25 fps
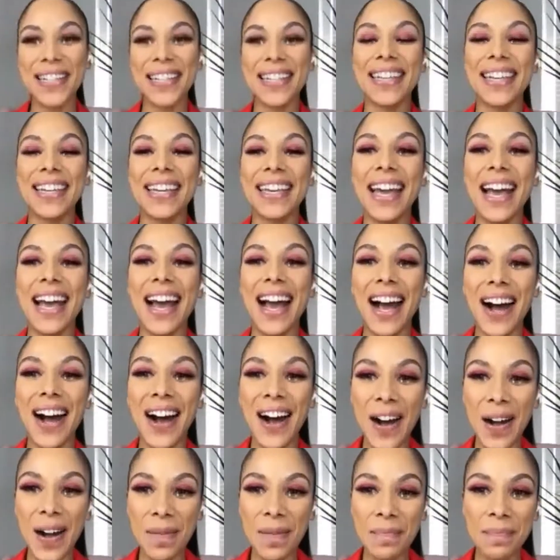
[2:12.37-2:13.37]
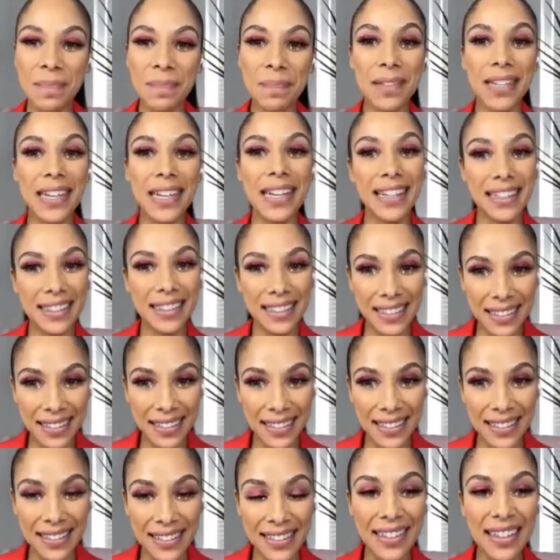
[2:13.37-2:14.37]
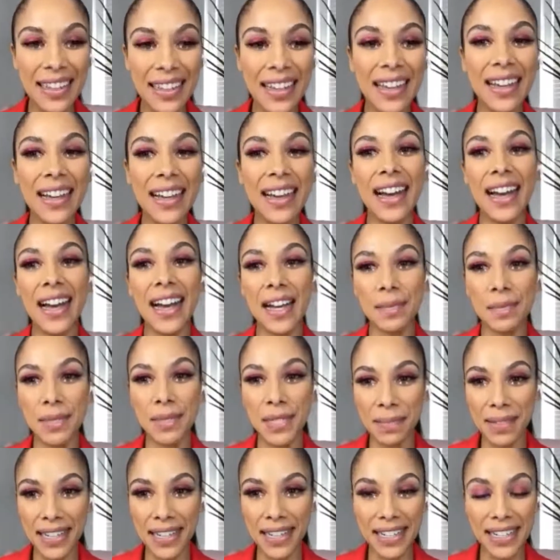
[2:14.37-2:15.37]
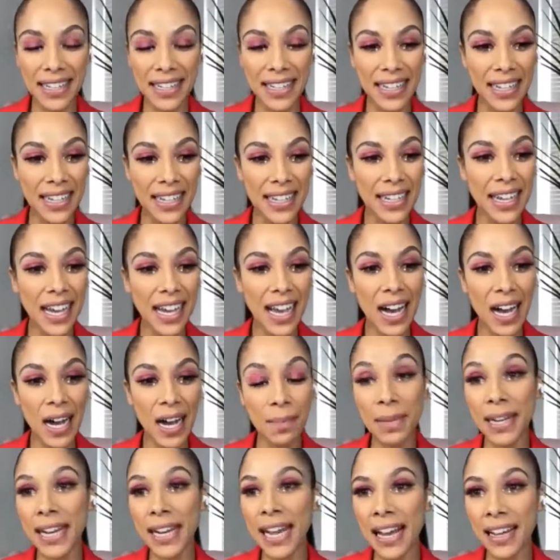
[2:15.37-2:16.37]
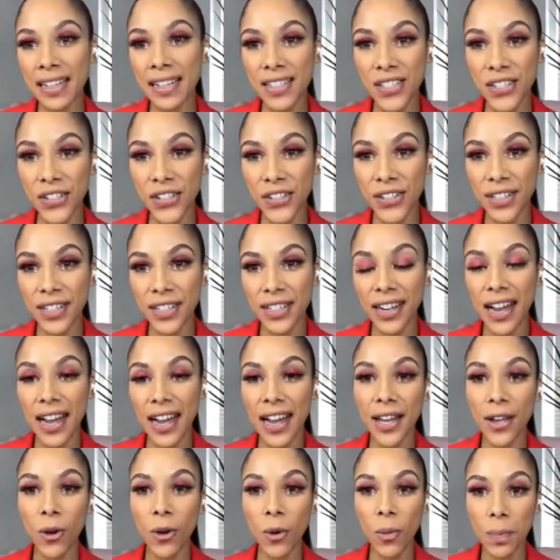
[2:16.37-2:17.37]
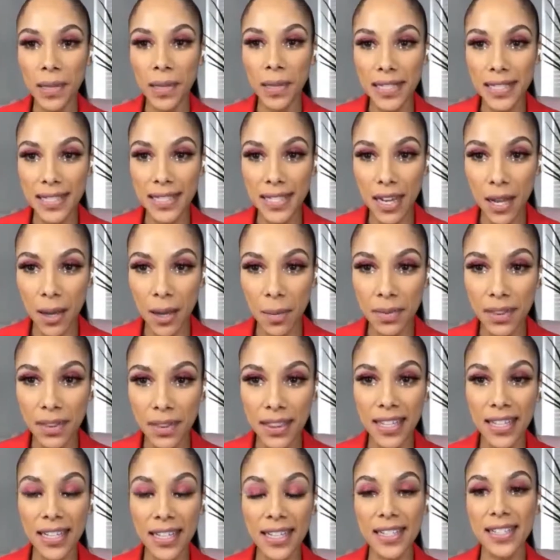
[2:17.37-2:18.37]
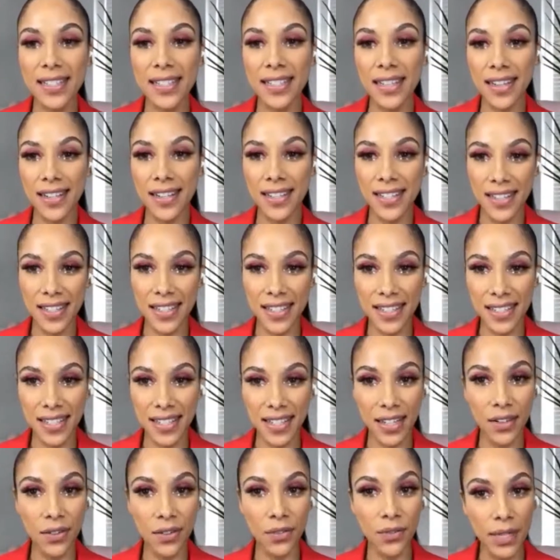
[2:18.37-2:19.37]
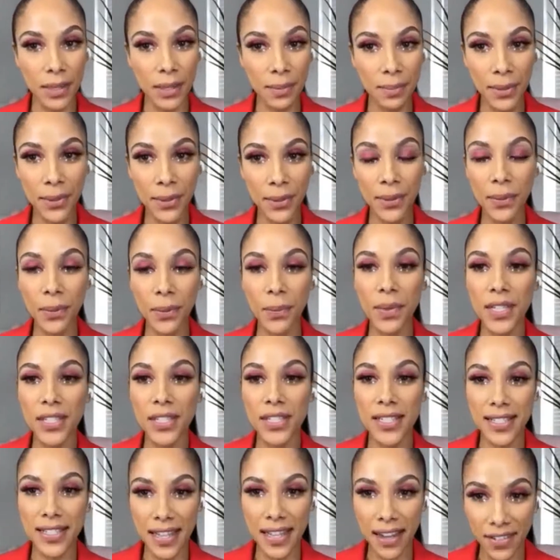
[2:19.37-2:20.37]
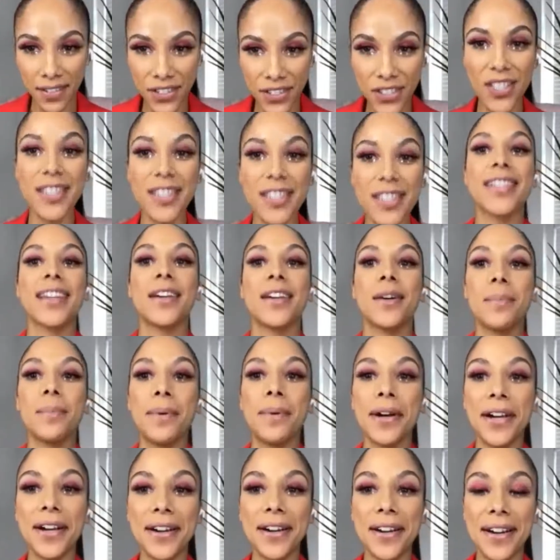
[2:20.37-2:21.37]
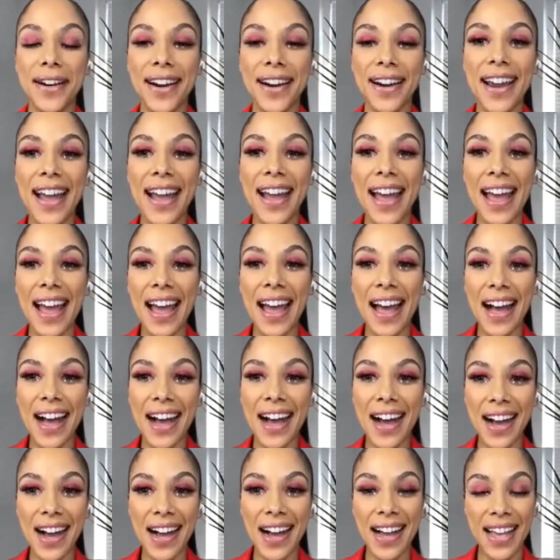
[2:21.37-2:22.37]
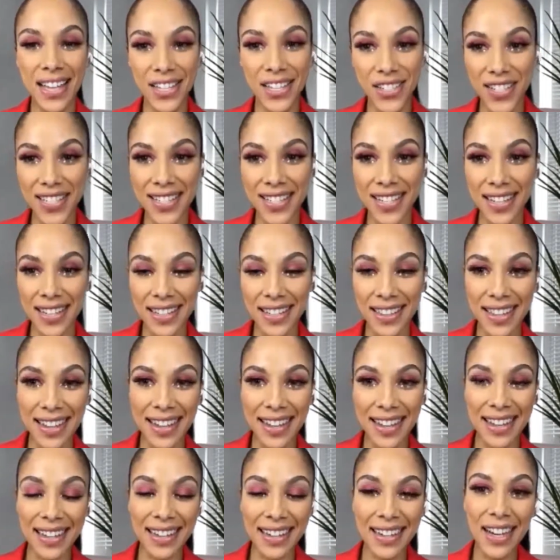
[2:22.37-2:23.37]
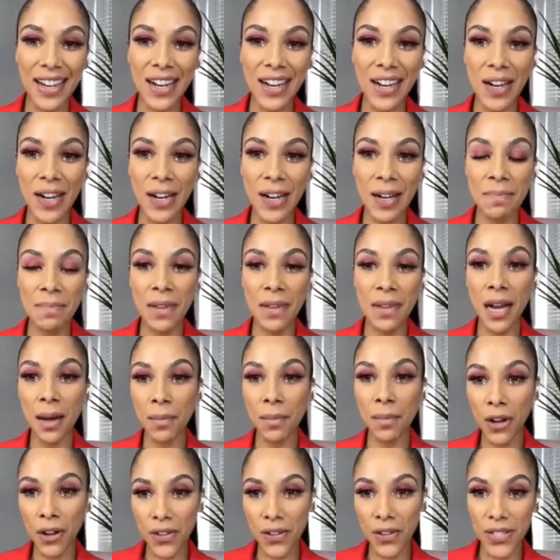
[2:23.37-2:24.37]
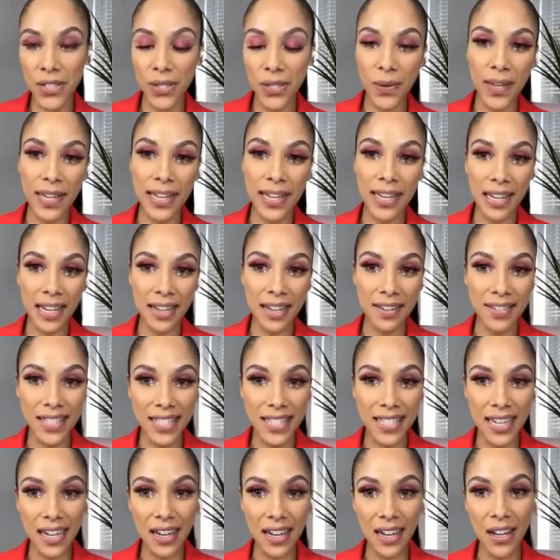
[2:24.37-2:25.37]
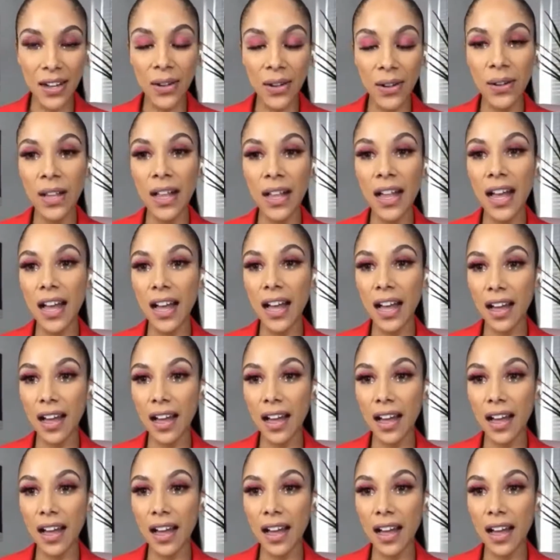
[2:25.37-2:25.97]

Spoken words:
me. Latina. I'm Dominican. I'm an actor. I opened up the Sex and the City reboot with Sarah Jessica Parker. And just like that, I'm also a lifestyle